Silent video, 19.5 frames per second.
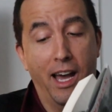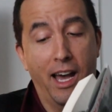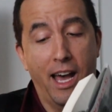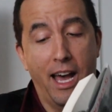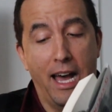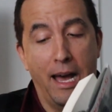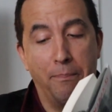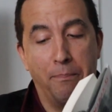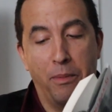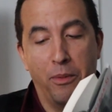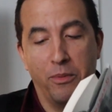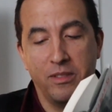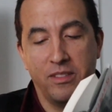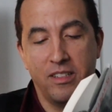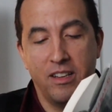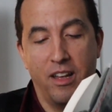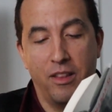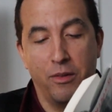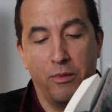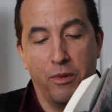Hop was
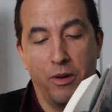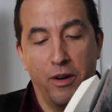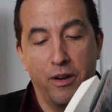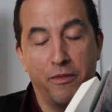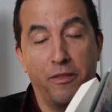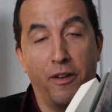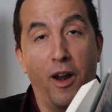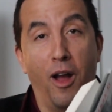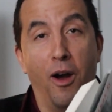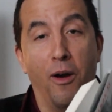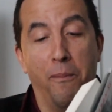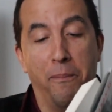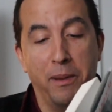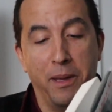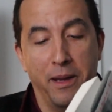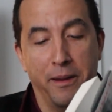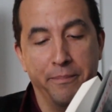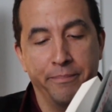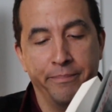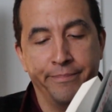another word for
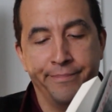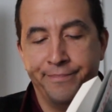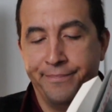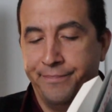opium.